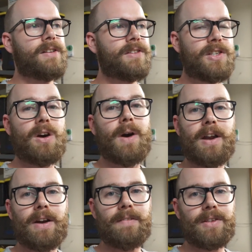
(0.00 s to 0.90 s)
So I
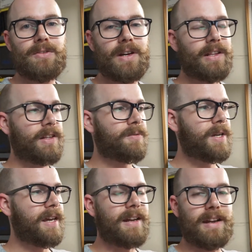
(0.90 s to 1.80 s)
don't have to do anything this
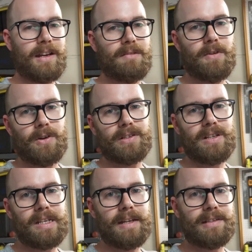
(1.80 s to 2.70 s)
weekend and I can focus
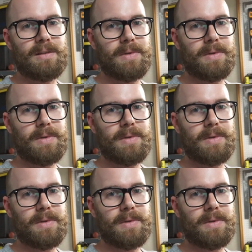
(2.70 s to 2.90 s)
on the NC